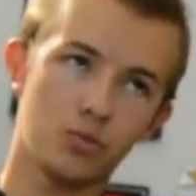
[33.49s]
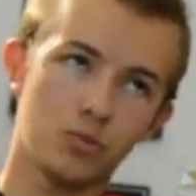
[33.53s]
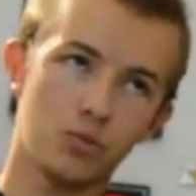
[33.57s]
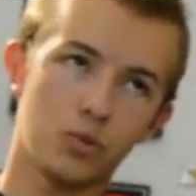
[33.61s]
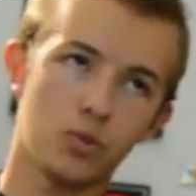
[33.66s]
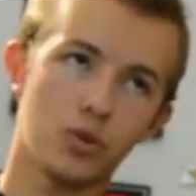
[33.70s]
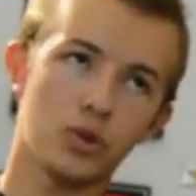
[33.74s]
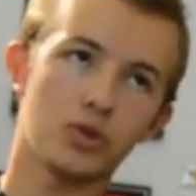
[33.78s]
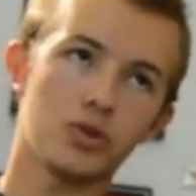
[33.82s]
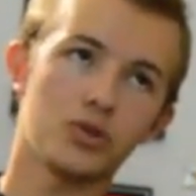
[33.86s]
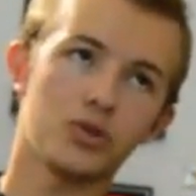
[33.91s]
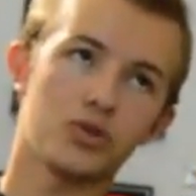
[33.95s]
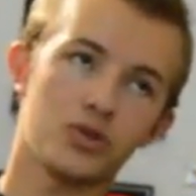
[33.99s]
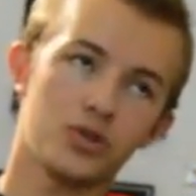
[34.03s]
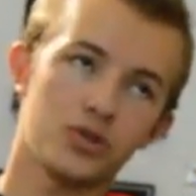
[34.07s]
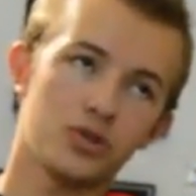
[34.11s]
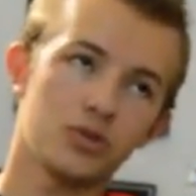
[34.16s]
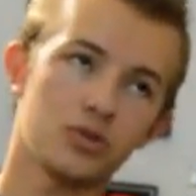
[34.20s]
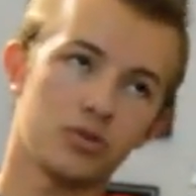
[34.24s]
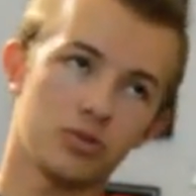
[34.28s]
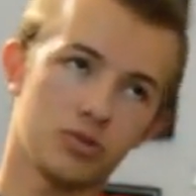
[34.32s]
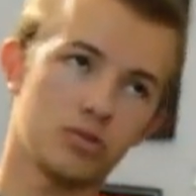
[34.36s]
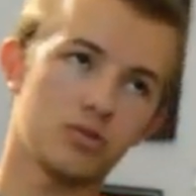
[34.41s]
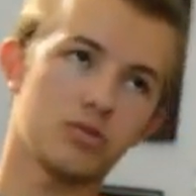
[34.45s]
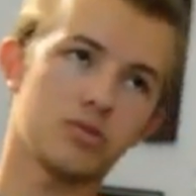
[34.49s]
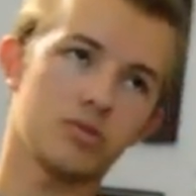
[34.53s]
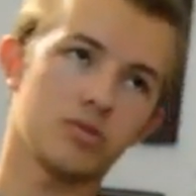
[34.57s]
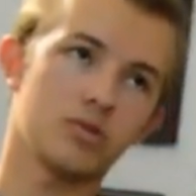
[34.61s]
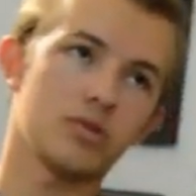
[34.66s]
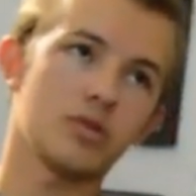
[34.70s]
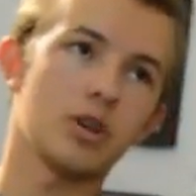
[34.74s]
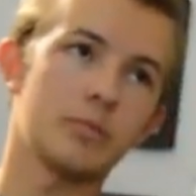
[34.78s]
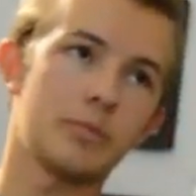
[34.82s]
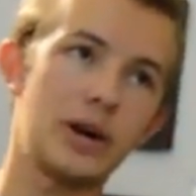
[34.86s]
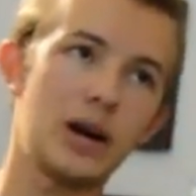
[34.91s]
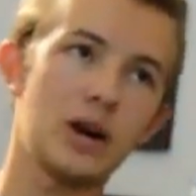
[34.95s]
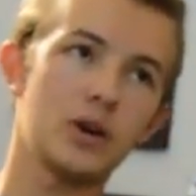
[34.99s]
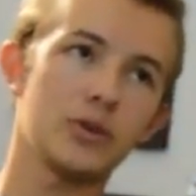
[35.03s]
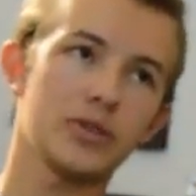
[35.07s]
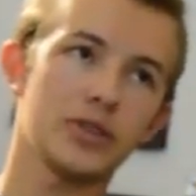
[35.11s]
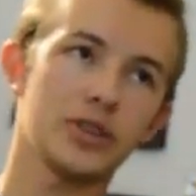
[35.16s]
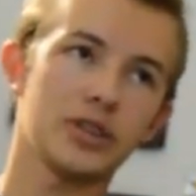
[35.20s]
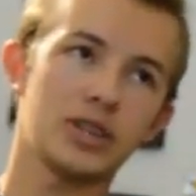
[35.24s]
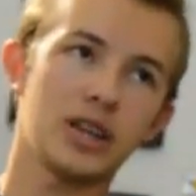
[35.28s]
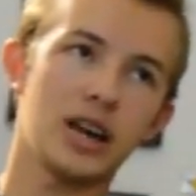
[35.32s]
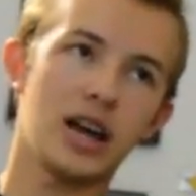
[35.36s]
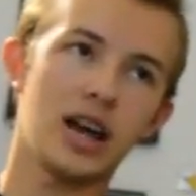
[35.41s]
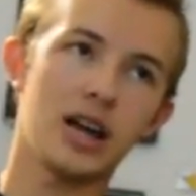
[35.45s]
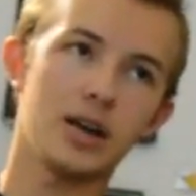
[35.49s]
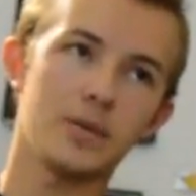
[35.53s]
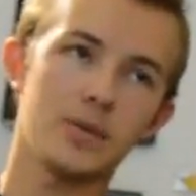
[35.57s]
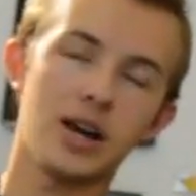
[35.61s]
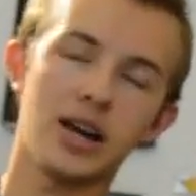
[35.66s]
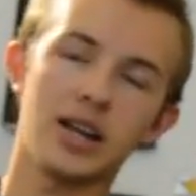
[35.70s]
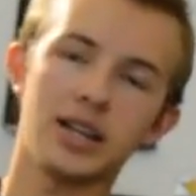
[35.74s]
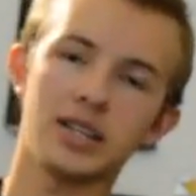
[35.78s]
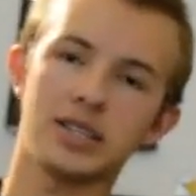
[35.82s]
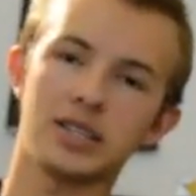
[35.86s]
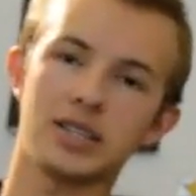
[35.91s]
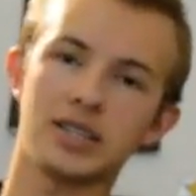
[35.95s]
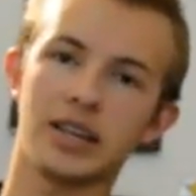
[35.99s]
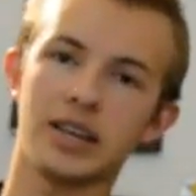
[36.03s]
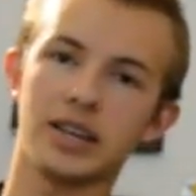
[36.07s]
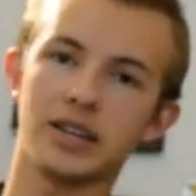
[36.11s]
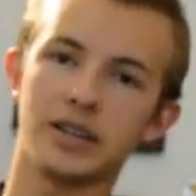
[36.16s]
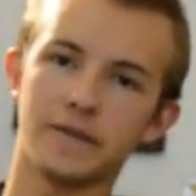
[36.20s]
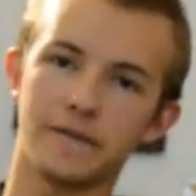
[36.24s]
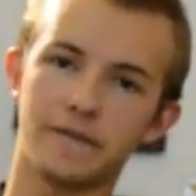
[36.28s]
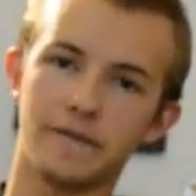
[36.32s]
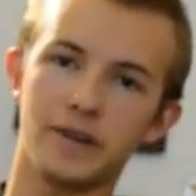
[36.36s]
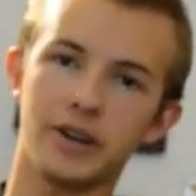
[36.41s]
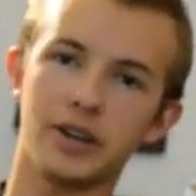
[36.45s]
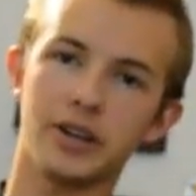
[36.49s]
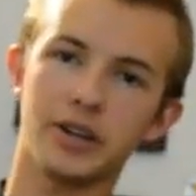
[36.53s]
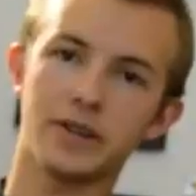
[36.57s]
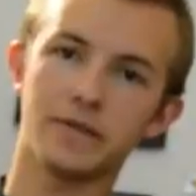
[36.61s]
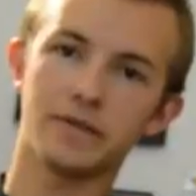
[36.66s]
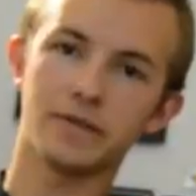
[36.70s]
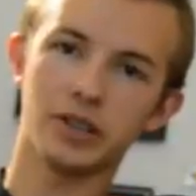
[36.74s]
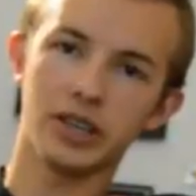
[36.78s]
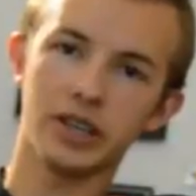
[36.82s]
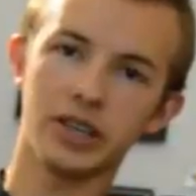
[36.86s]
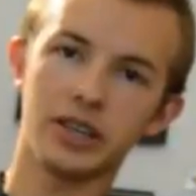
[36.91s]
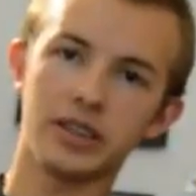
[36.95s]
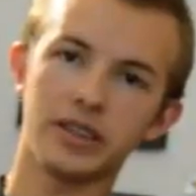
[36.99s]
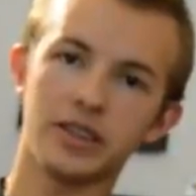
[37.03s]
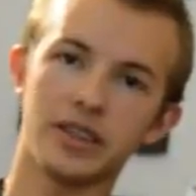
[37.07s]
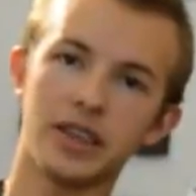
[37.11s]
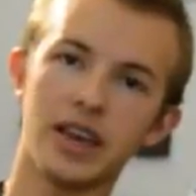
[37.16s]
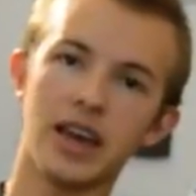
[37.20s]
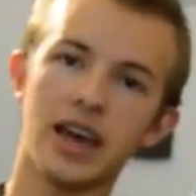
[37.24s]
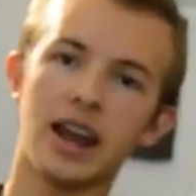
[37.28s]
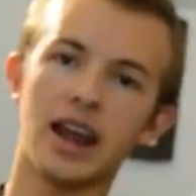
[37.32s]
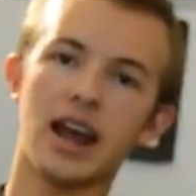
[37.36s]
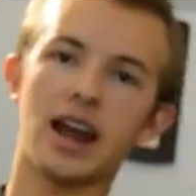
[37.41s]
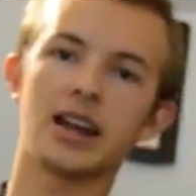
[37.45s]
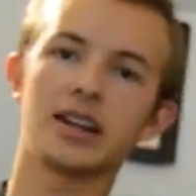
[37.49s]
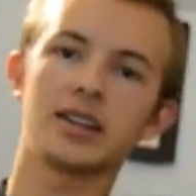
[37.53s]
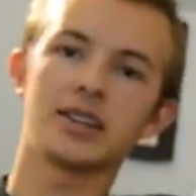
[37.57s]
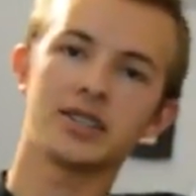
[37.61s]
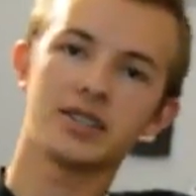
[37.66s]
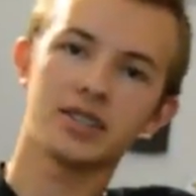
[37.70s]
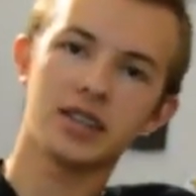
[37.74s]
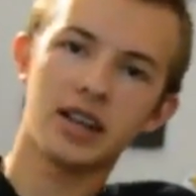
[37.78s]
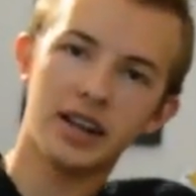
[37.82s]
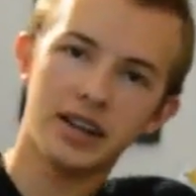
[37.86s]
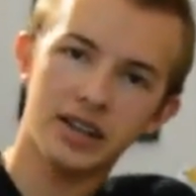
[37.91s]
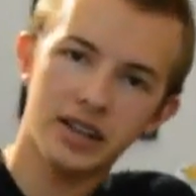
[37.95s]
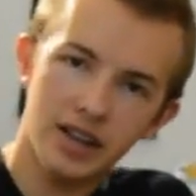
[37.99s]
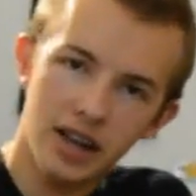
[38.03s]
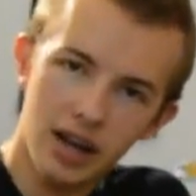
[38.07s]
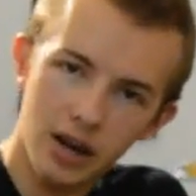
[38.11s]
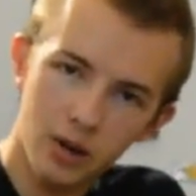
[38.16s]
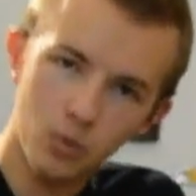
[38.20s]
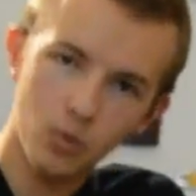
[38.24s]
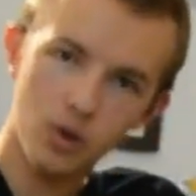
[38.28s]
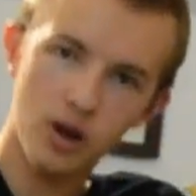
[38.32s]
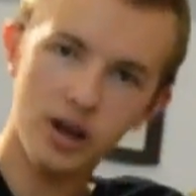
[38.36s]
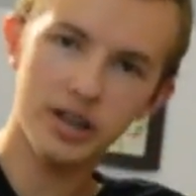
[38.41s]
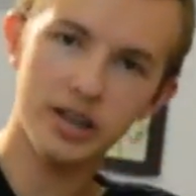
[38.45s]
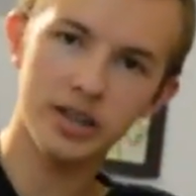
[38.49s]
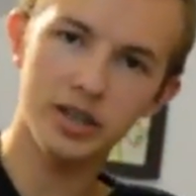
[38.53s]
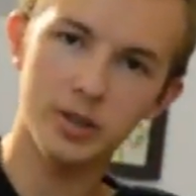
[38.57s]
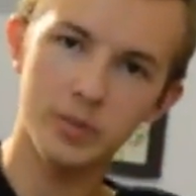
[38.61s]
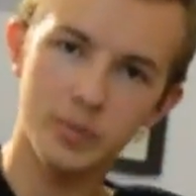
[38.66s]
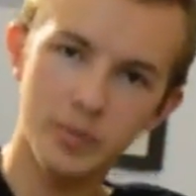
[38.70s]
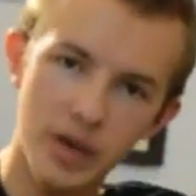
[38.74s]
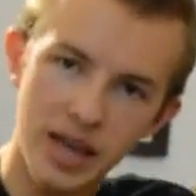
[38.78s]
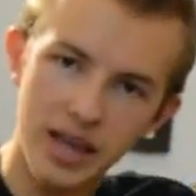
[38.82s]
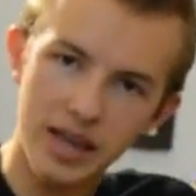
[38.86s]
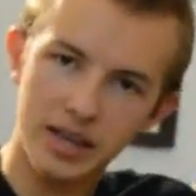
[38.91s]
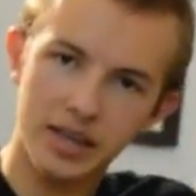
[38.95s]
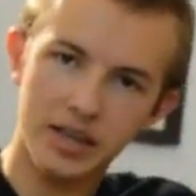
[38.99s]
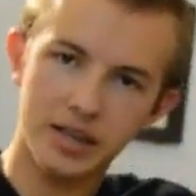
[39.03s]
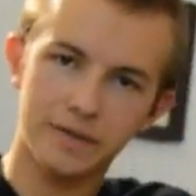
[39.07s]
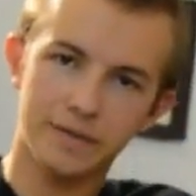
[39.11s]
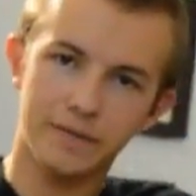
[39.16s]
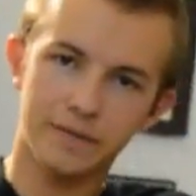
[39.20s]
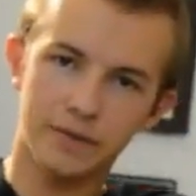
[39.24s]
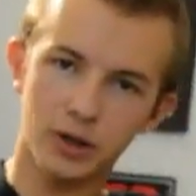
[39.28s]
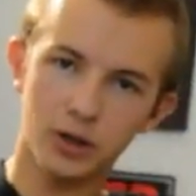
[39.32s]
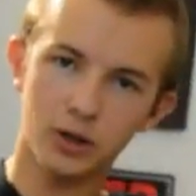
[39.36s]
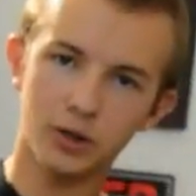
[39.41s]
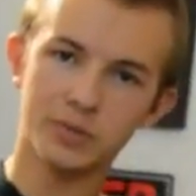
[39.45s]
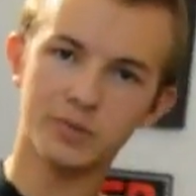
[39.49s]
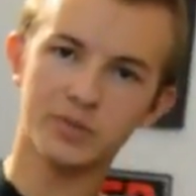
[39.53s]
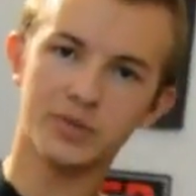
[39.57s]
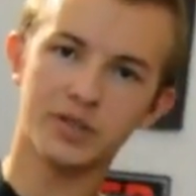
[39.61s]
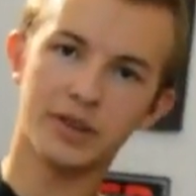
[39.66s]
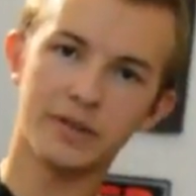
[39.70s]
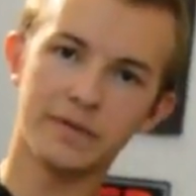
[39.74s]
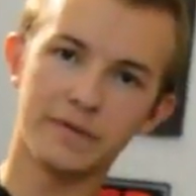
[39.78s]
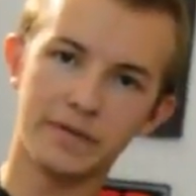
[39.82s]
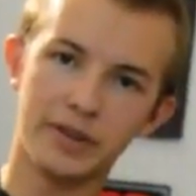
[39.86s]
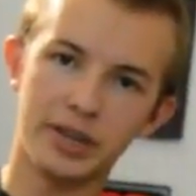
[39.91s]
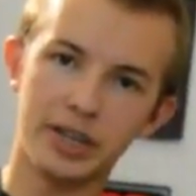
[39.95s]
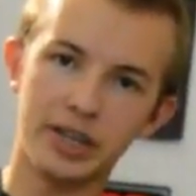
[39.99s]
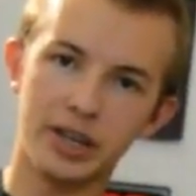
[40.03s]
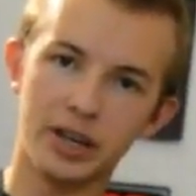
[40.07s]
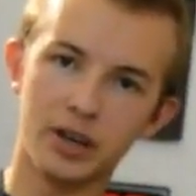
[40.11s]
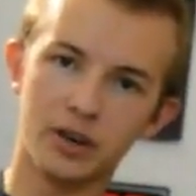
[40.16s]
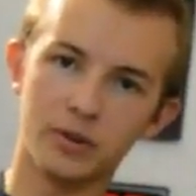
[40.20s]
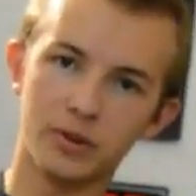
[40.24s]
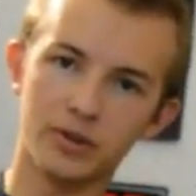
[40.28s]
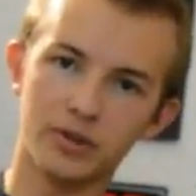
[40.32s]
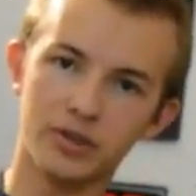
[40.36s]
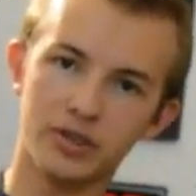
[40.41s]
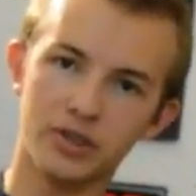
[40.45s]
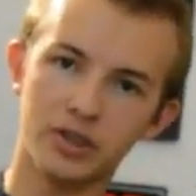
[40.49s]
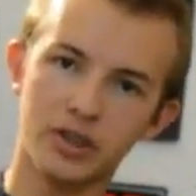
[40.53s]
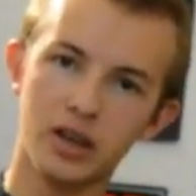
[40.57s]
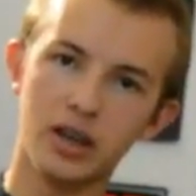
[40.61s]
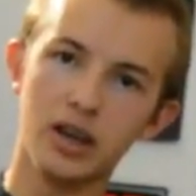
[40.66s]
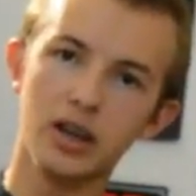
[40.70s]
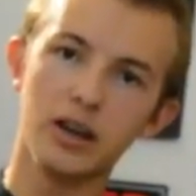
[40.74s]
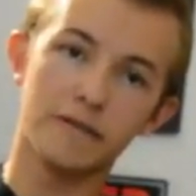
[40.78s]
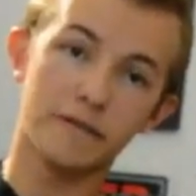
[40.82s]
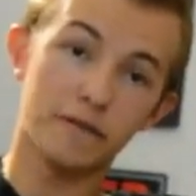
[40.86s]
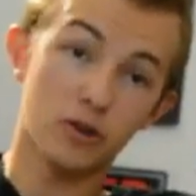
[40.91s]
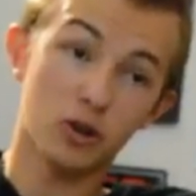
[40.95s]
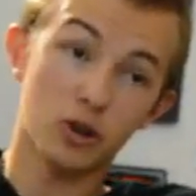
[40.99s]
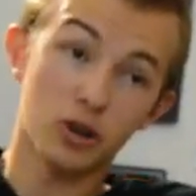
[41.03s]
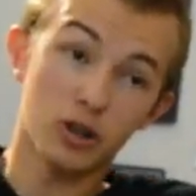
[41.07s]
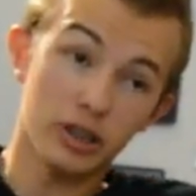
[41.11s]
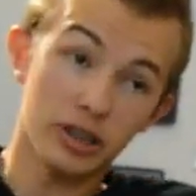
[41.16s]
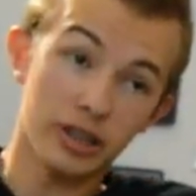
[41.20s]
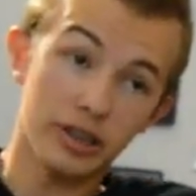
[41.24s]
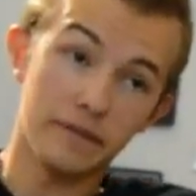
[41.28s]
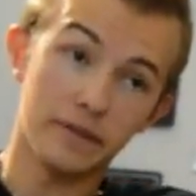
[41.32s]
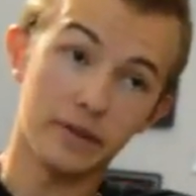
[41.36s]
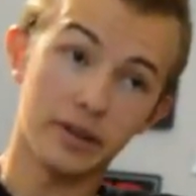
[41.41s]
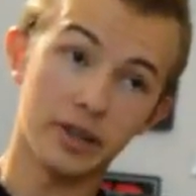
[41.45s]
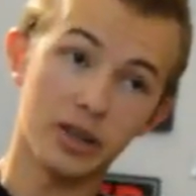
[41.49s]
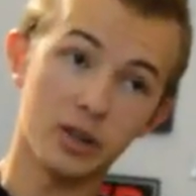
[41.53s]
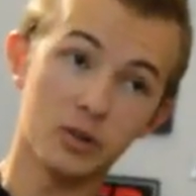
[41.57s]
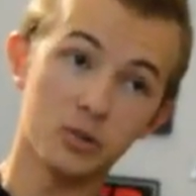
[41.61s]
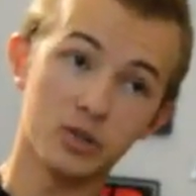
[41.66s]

was about the time I'd say definitively that I decided I wanted to make films and videos for a living.